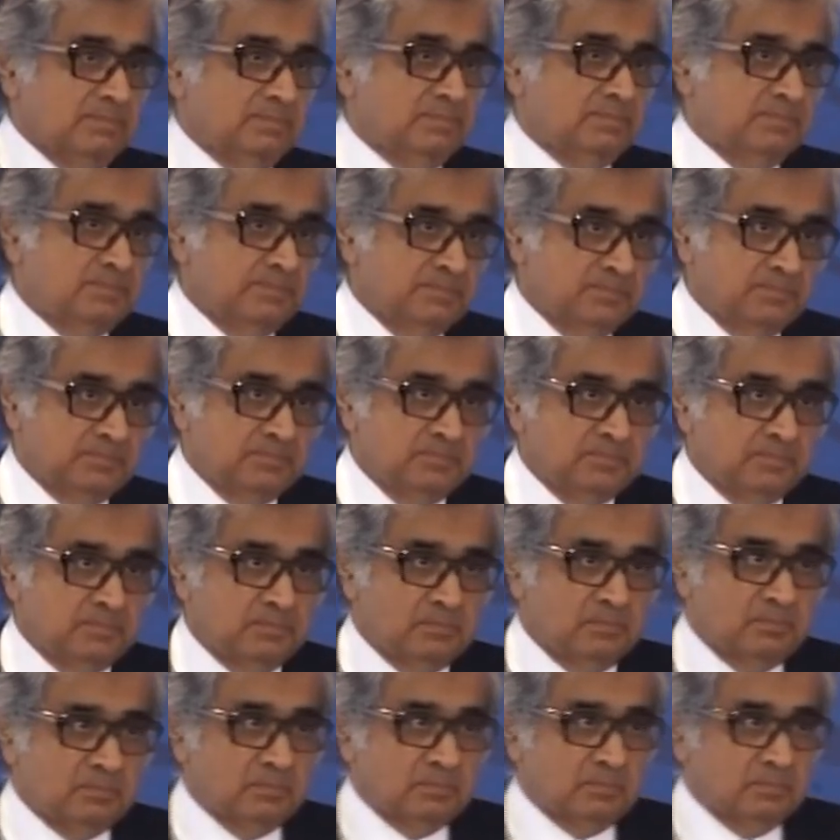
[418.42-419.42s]

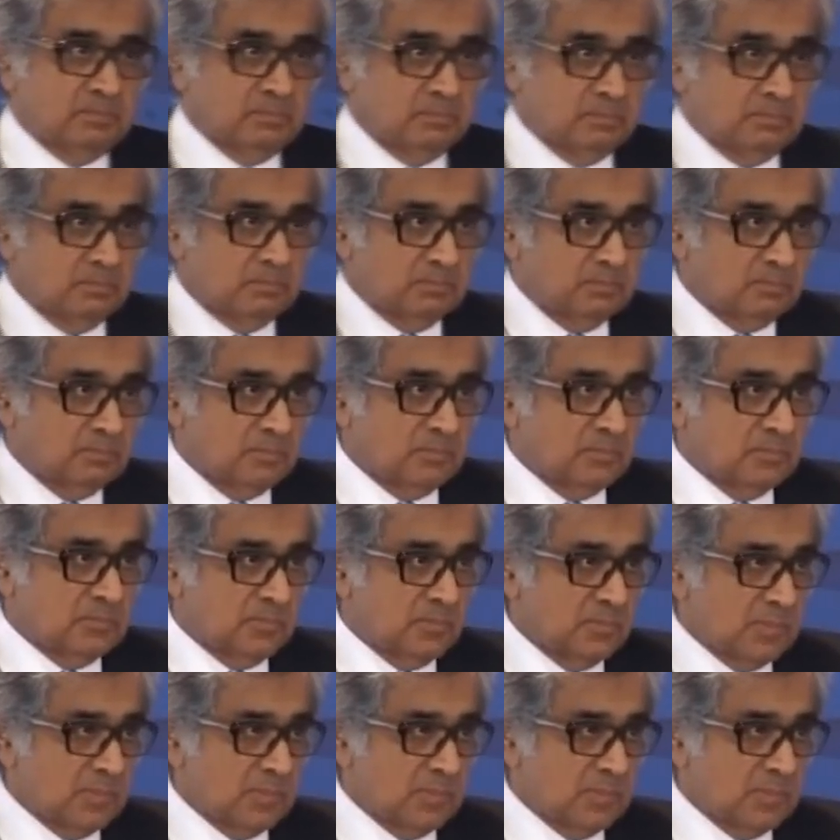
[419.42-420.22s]
[no speech]